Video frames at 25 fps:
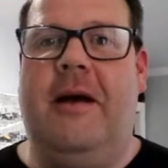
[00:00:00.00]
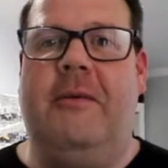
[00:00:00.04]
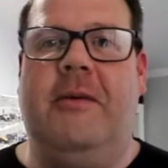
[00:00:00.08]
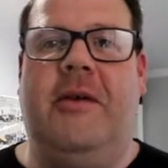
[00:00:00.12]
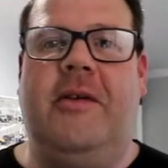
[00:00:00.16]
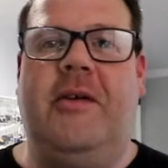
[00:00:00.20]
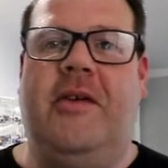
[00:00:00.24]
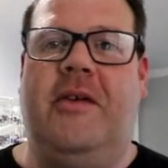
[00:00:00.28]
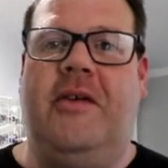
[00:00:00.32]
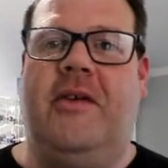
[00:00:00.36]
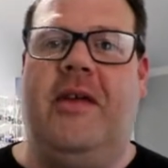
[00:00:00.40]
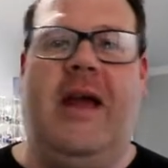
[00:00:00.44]

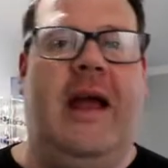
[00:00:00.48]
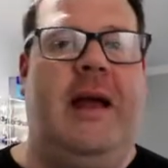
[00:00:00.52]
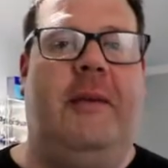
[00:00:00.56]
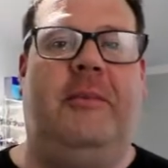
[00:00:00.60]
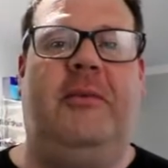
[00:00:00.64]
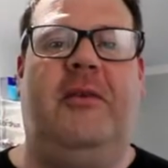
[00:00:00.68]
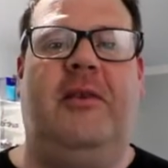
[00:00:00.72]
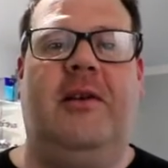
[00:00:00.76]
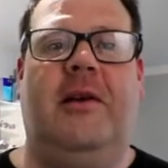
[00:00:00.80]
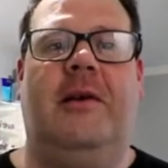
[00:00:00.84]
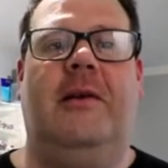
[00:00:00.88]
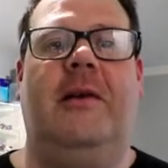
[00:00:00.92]
which is
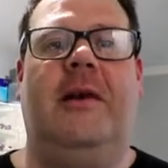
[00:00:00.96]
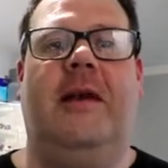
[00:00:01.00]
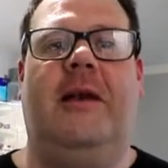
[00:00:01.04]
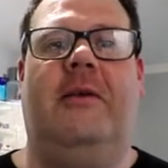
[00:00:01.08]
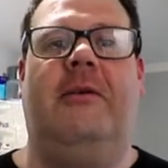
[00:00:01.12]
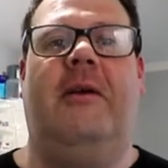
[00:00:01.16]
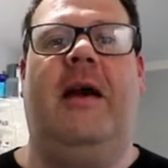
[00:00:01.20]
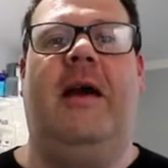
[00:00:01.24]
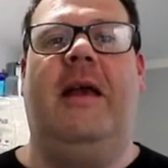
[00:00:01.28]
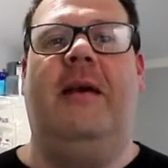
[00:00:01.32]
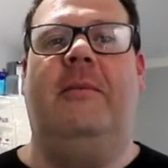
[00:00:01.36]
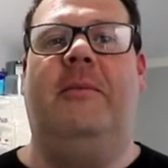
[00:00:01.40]
absolutely
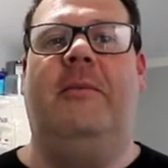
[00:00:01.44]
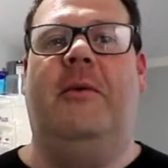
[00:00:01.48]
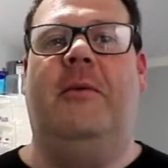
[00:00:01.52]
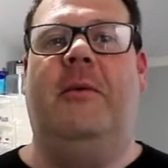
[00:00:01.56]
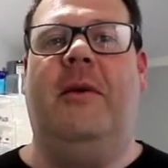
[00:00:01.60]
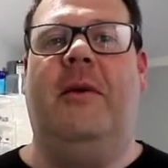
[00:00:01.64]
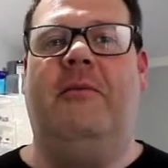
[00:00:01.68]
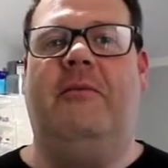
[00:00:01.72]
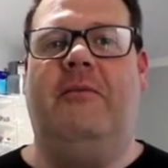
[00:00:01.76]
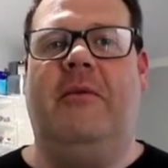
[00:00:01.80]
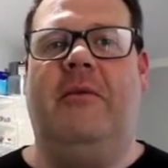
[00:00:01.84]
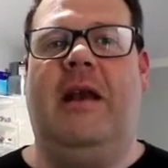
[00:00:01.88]
great, but
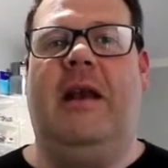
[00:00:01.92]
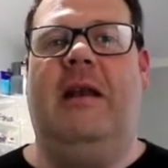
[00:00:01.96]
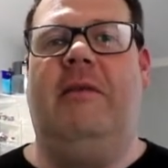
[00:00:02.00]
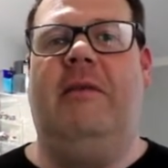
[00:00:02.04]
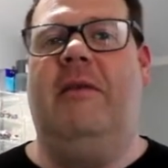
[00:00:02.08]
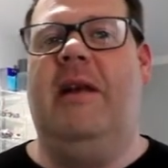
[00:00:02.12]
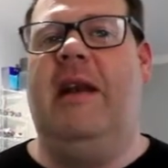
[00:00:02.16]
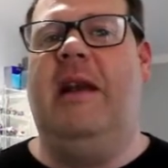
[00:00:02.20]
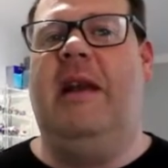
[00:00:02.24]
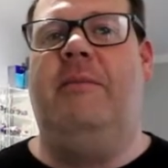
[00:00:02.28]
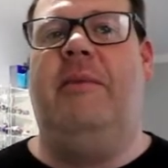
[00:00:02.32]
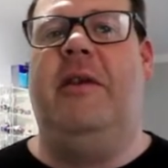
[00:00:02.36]
we're really,
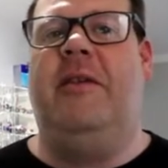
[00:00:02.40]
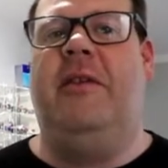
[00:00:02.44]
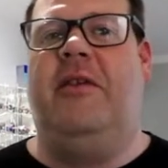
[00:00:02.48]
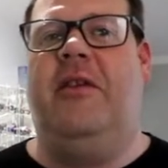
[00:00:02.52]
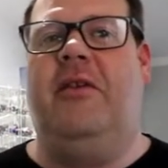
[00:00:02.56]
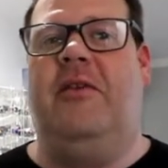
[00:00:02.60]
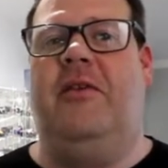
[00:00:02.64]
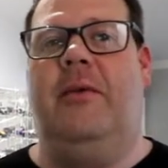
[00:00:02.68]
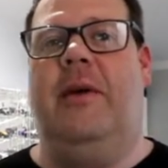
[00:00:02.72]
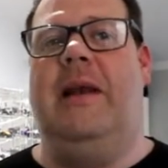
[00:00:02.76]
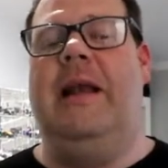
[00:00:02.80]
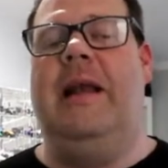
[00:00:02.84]
really
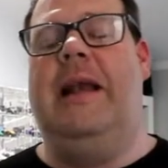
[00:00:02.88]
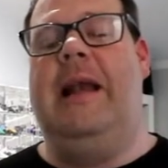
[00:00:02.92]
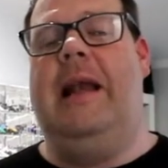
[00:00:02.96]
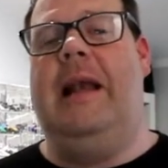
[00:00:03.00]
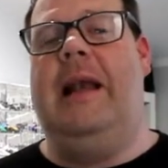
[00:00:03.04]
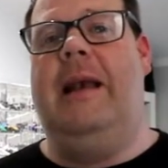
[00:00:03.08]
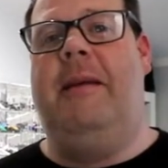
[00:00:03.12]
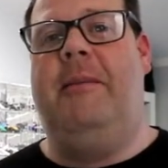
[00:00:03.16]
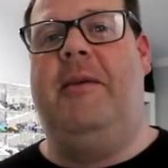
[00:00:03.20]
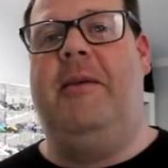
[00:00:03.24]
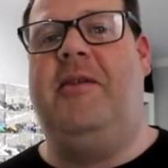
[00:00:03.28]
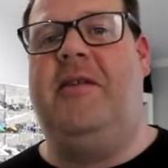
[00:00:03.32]
busy, so it's
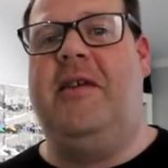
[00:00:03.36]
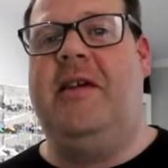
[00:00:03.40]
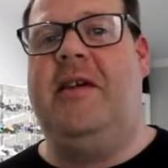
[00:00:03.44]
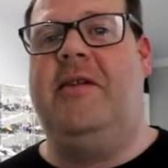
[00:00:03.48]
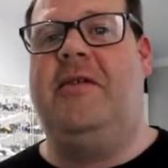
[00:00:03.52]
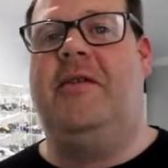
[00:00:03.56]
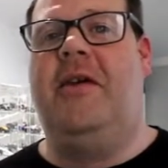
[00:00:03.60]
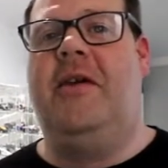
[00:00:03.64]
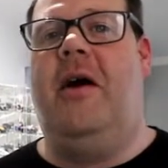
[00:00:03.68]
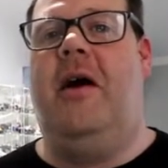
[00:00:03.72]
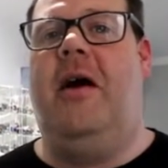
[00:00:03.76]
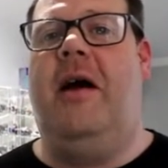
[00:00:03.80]

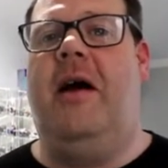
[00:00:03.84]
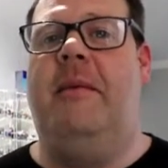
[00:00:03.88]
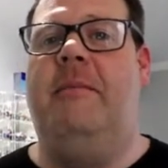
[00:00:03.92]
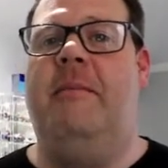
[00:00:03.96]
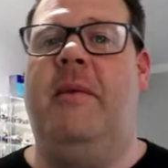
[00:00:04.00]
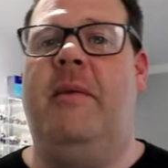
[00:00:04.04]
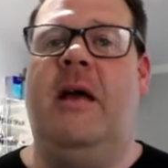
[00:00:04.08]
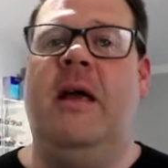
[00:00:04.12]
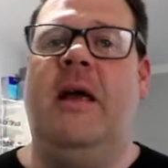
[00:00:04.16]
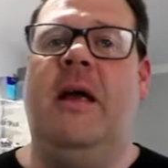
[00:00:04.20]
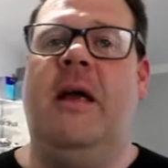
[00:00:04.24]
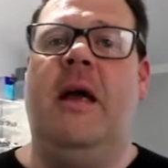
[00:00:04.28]
limiting
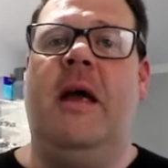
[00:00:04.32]
time